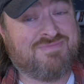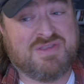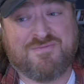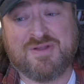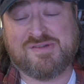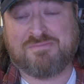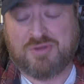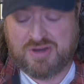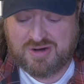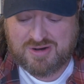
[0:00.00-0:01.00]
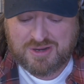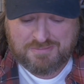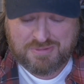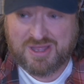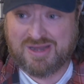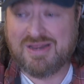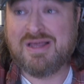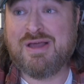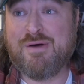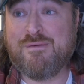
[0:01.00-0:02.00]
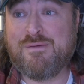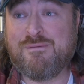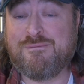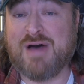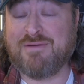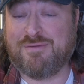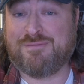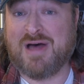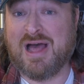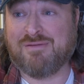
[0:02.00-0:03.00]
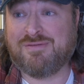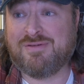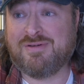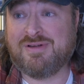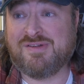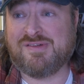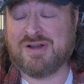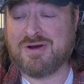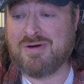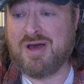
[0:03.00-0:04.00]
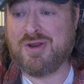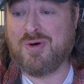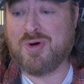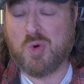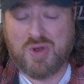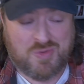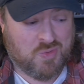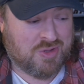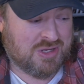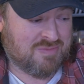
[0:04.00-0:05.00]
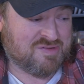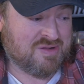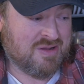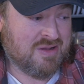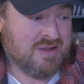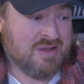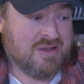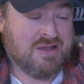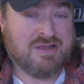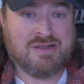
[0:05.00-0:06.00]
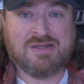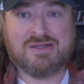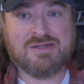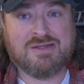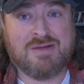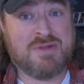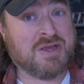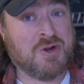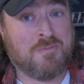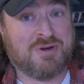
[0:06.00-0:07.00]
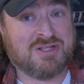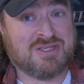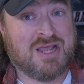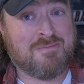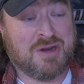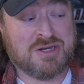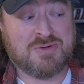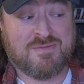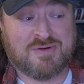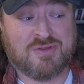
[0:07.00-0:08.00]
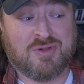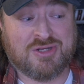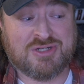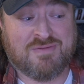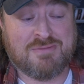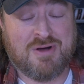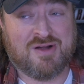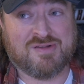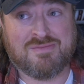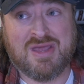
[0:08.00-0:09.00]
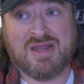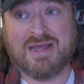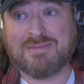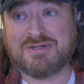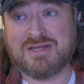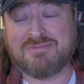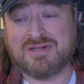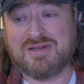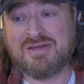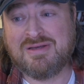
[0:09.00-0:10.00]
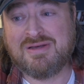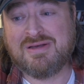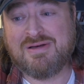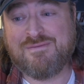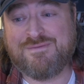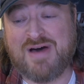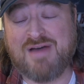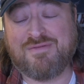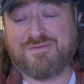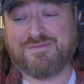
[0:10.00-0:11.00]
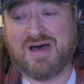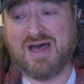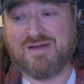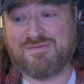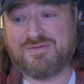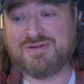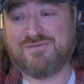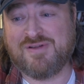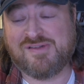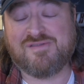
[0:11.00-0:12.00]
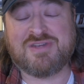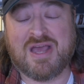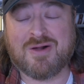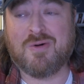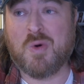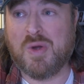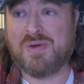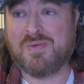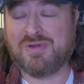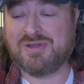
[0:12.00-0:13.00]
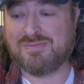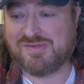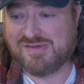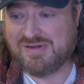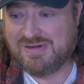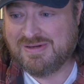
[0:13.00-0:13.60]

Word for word: defensive player, but five of five. Sticker auto, Quinnen Williams. I'm not gonna open it today, but I do have another longevity box, and man, I am tempted. Five of five, defensive tackle, Quinnen Williams.